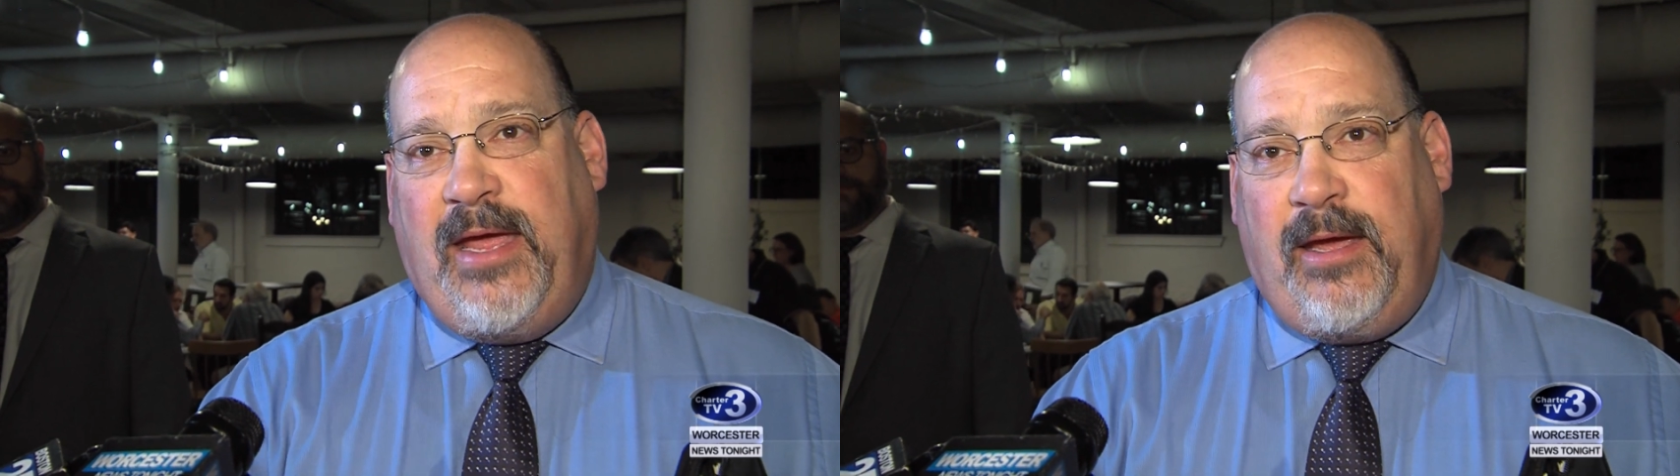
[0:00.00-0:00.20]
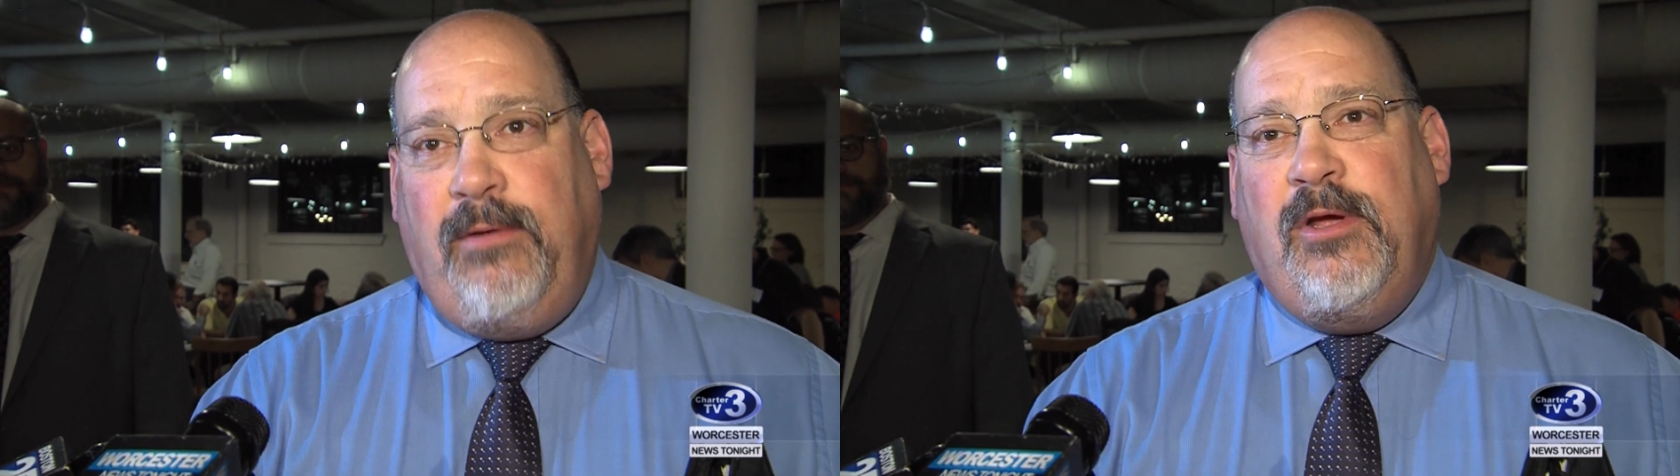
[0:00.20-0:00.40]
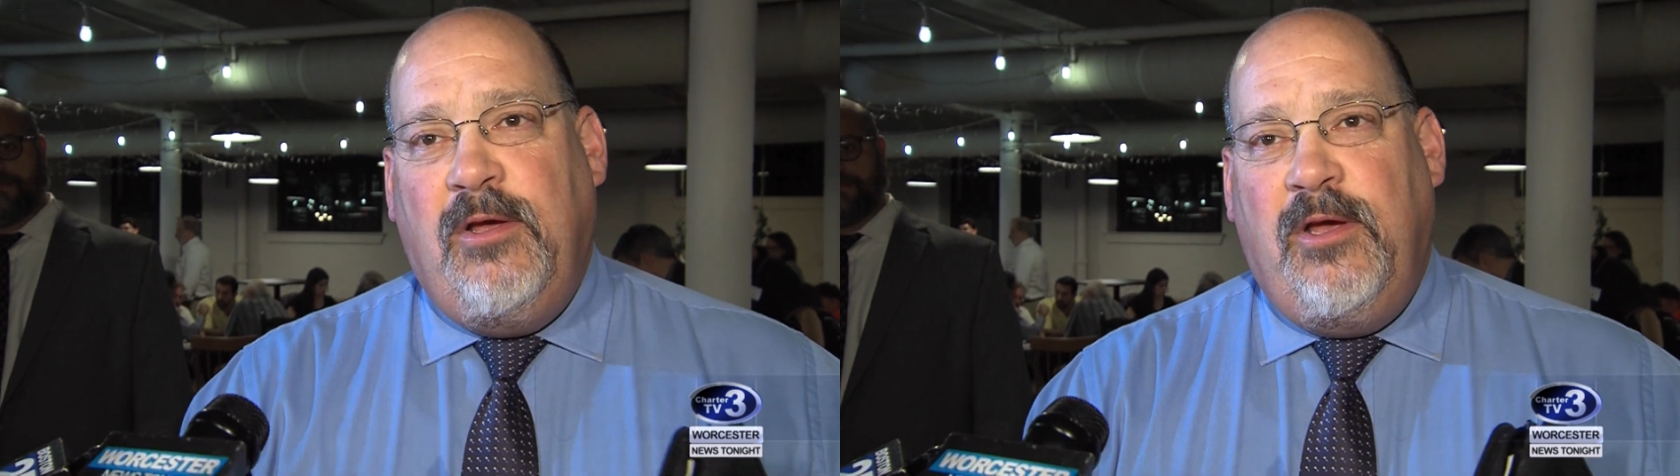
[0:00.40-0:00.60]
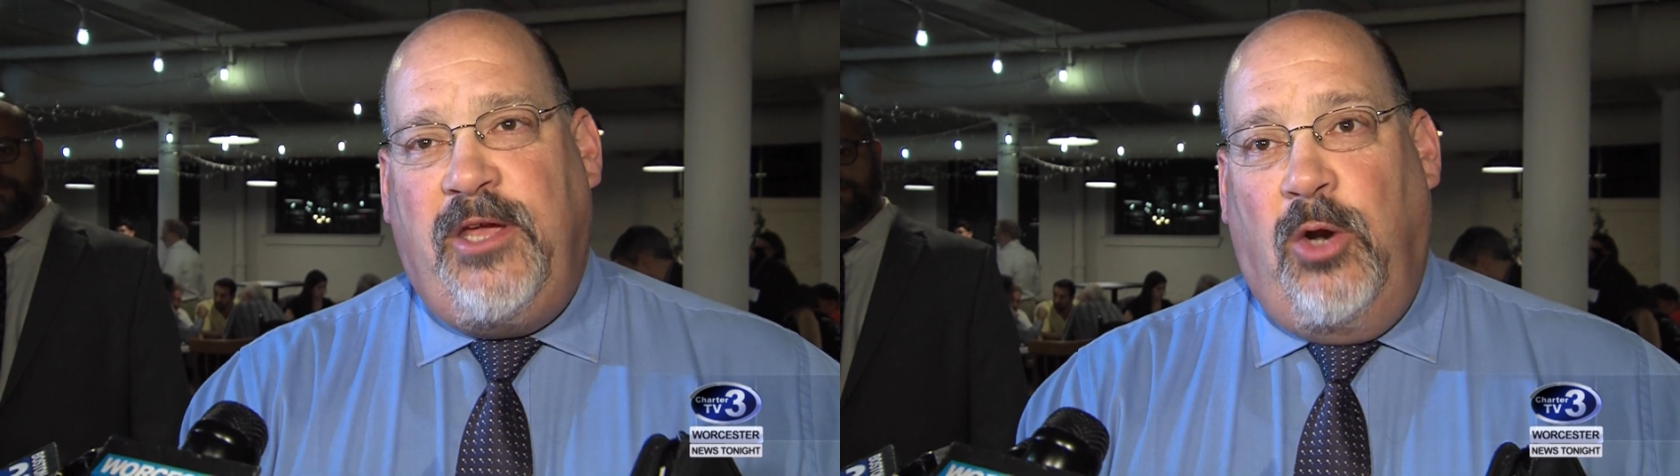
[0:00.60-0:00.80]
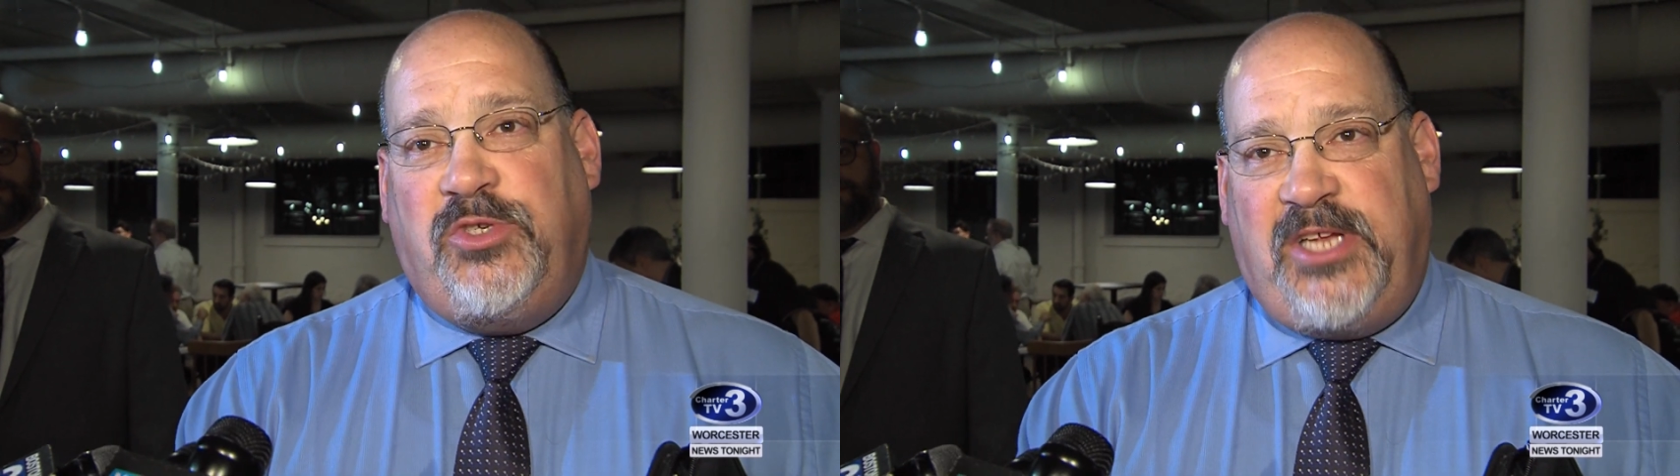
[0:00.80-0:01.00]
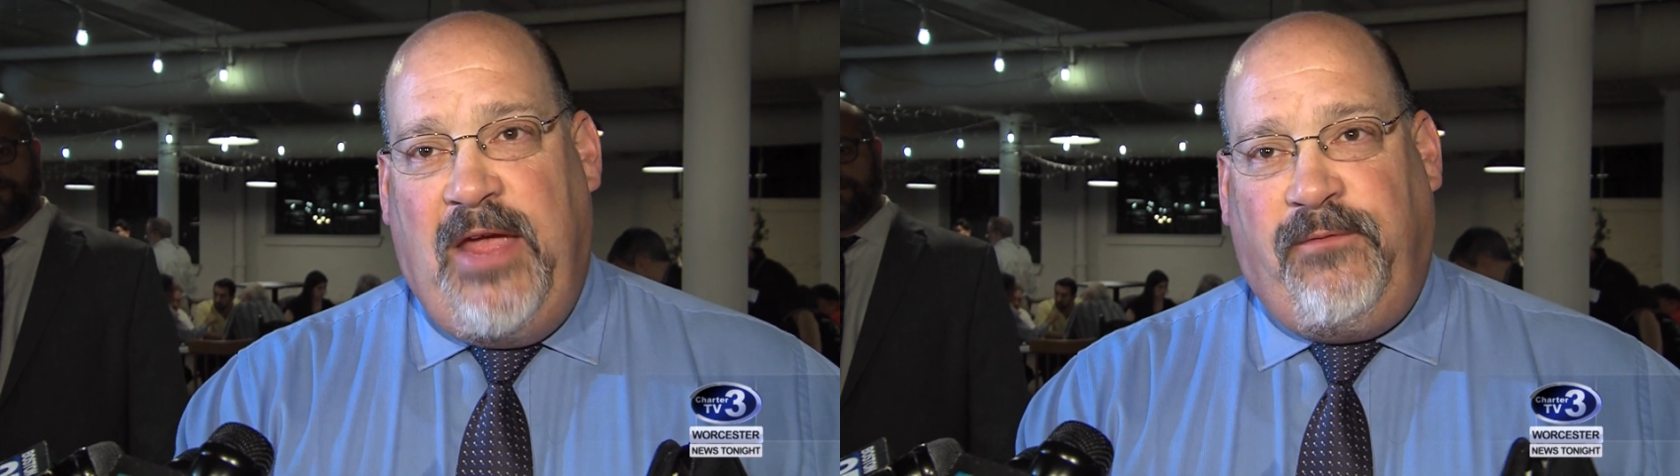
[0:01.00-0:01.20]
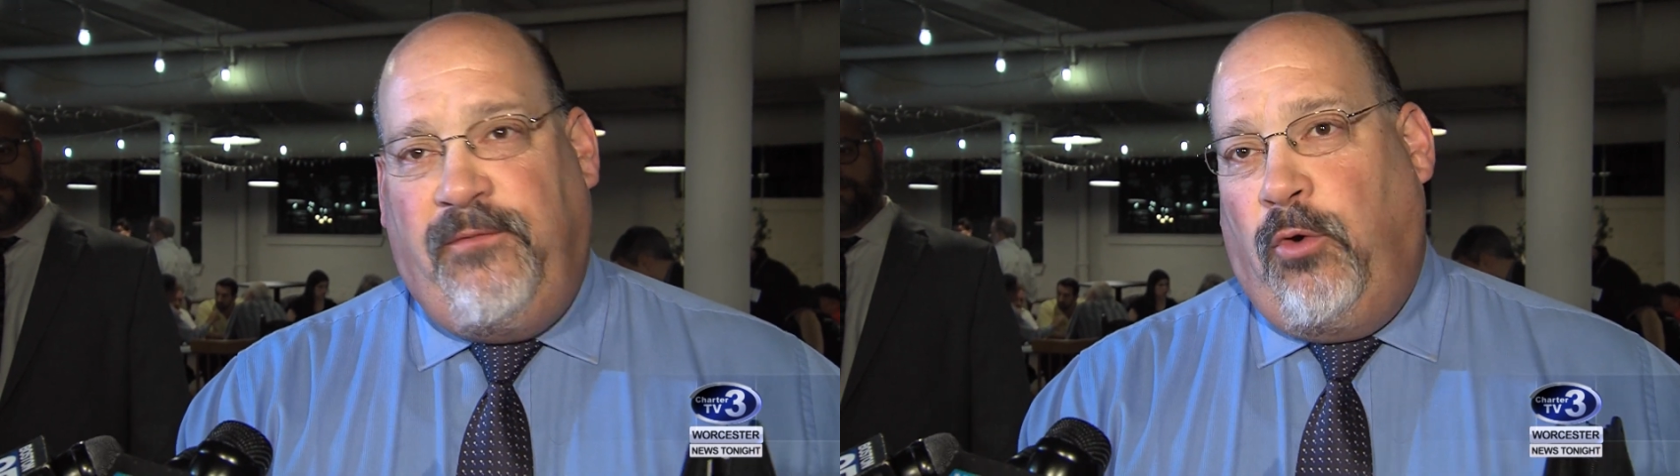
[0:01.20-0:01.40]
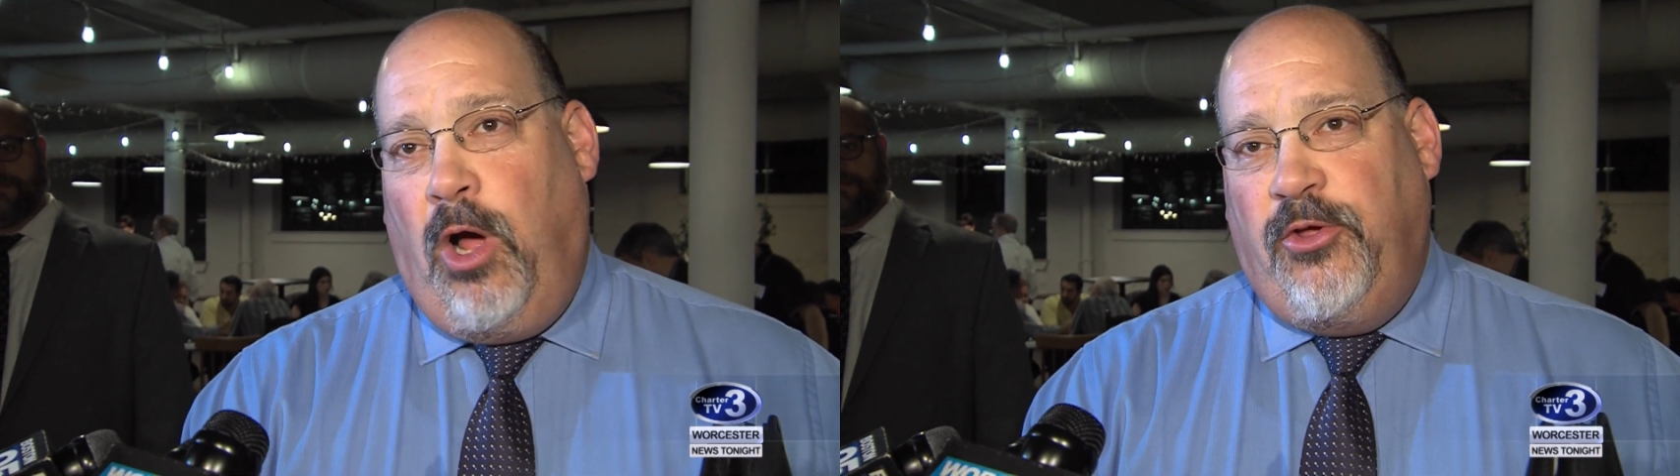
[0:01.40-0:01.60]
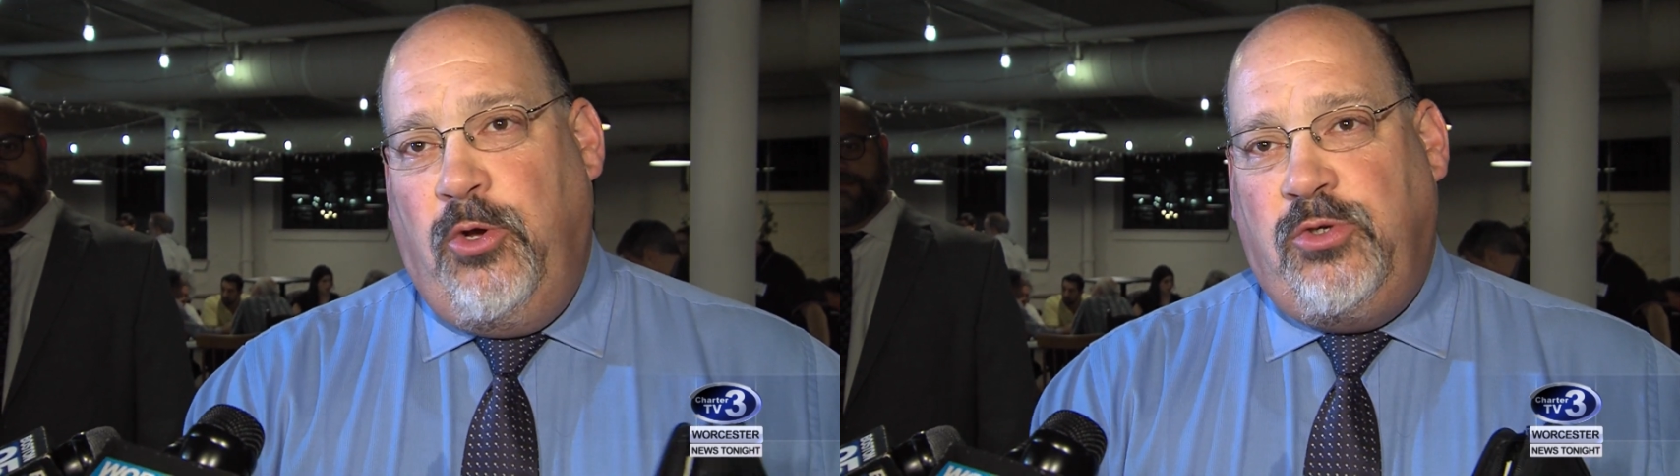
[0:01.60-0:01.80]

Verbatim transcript: make it you know, safer for all